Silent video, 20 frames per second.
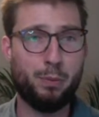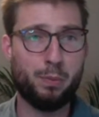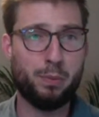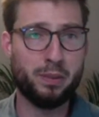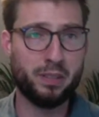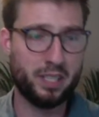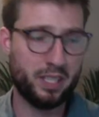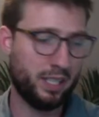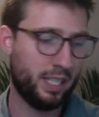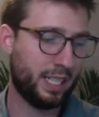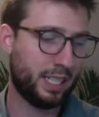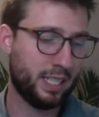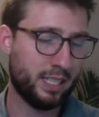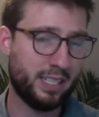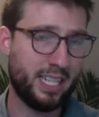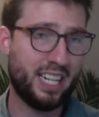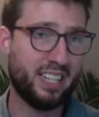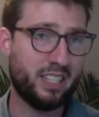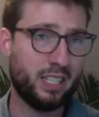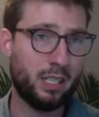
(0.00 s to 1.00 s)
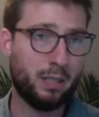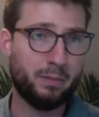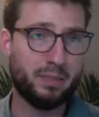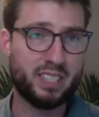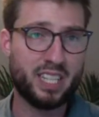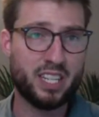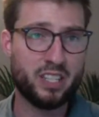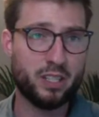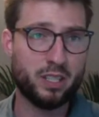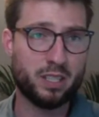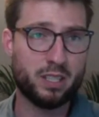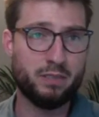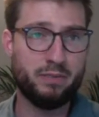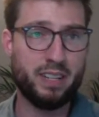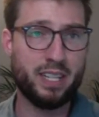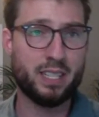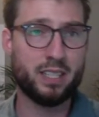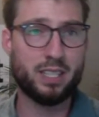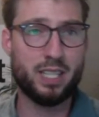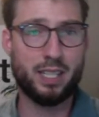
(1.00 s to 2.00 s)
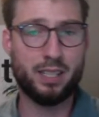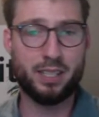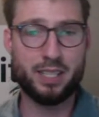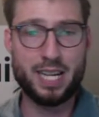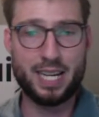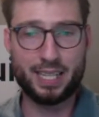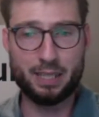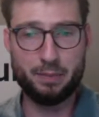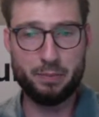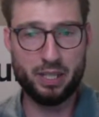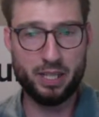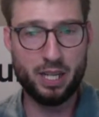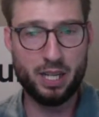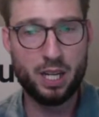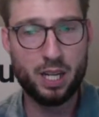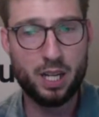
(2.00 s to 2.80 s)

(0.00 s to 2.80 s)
put in like the statute of limitations defense on the document